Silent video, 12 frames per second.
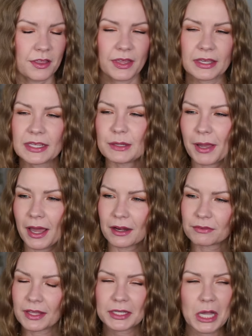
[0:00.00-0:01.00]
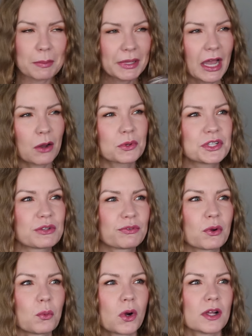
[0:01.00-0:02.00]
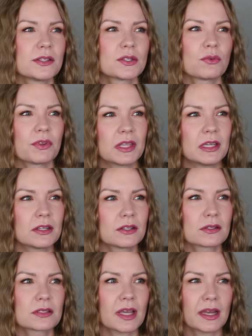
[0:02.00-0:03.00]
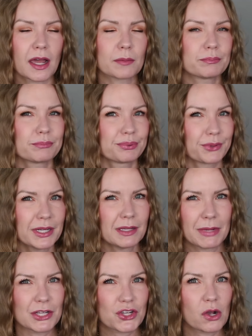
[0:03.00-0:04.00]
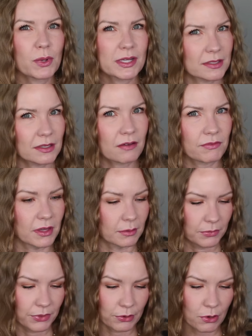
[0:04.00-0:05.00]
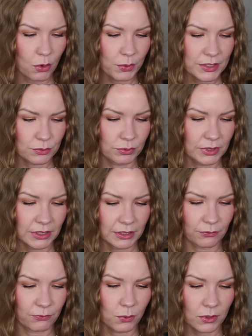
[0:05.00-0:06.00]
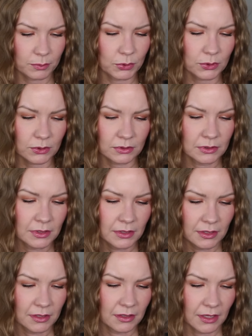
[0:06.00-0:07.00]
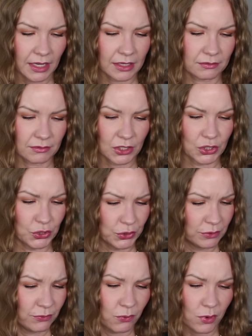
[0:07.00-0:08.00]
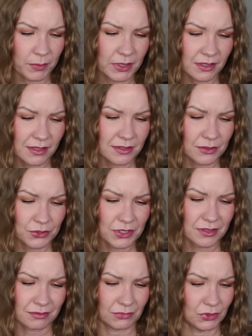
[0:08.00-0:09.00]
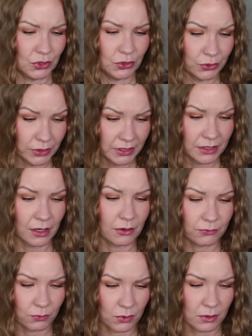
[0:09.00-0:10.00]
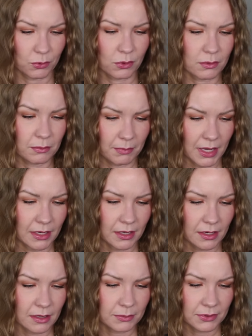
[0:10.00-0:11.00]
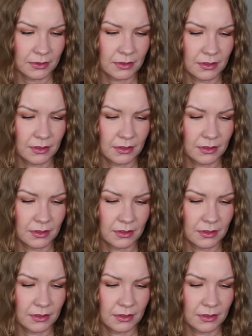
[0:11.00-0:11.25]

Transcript: they keep kind of like coming out with different ones over the years and I pretty much always love them. They're always really affordable and good formulas. They're just good affordable makeup